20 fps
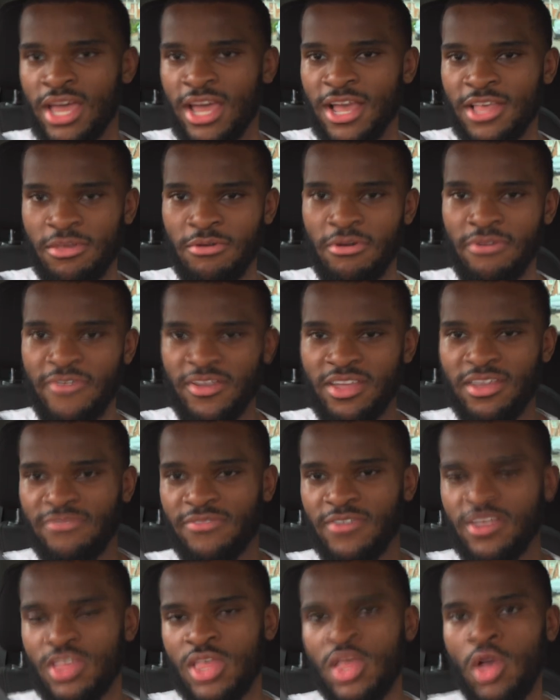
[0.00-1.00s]
And so if
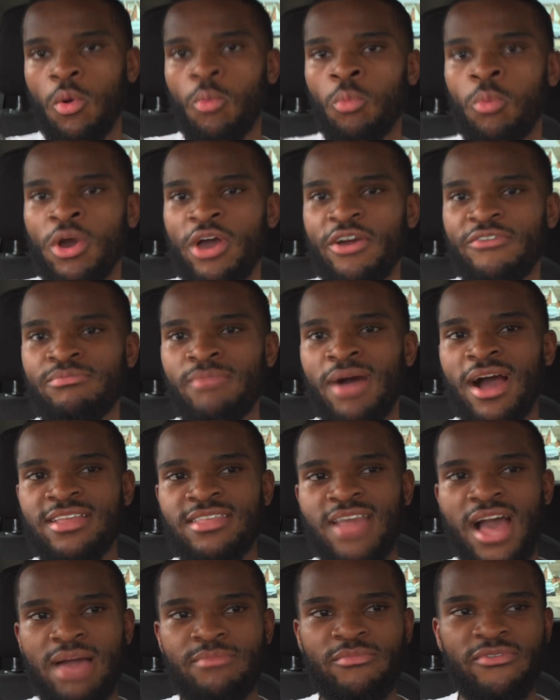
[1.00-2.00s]
anything's not worth my
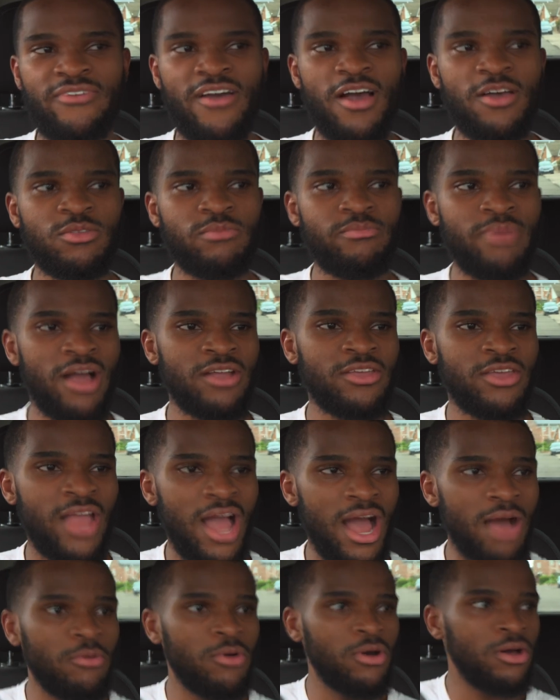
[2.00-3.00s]
time £1,000 an
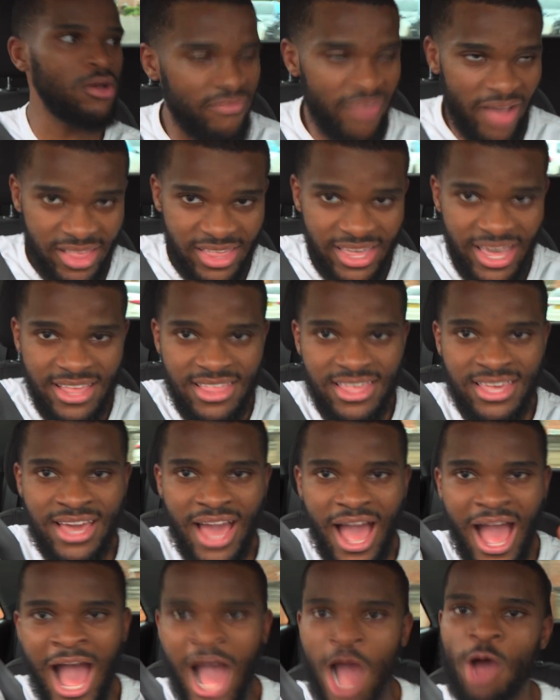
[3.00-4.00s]
hour, that's getting
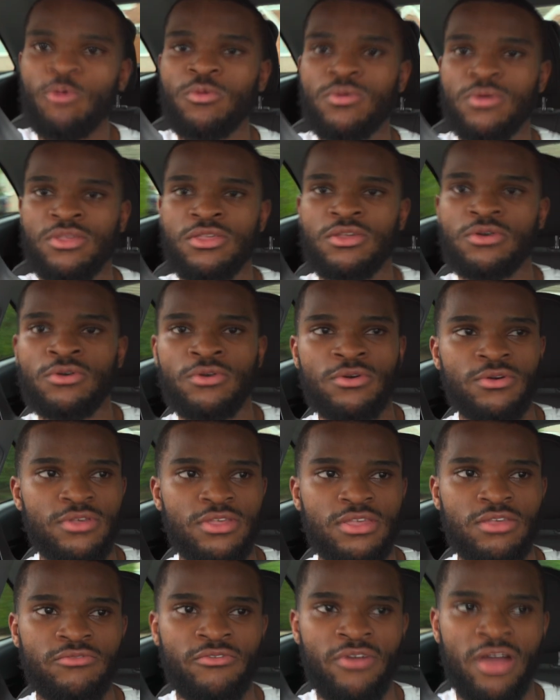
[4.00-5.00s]

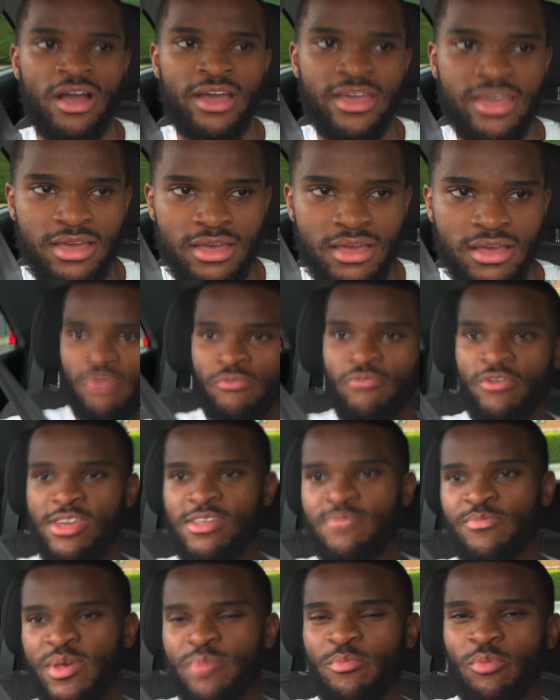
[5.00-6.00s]
outsourced, right?
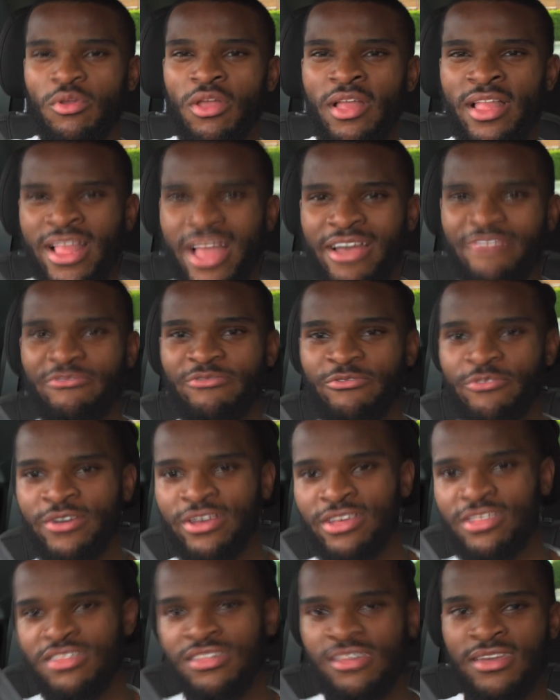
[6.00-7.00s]
Rich people are
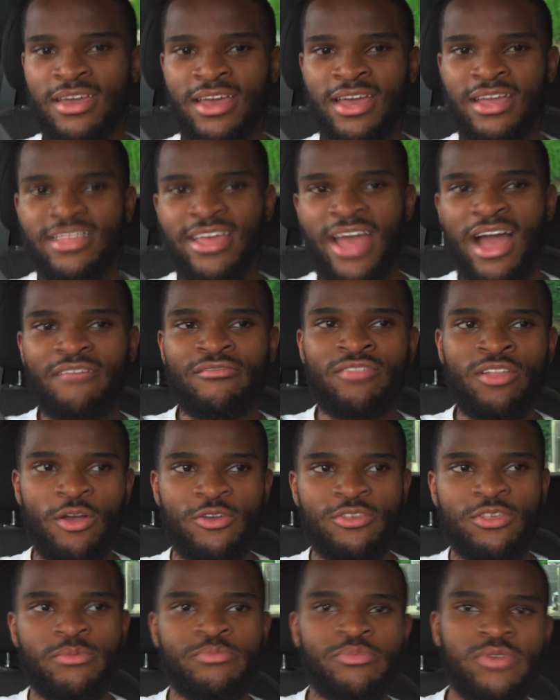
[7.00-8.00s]
leveraged. They have lots of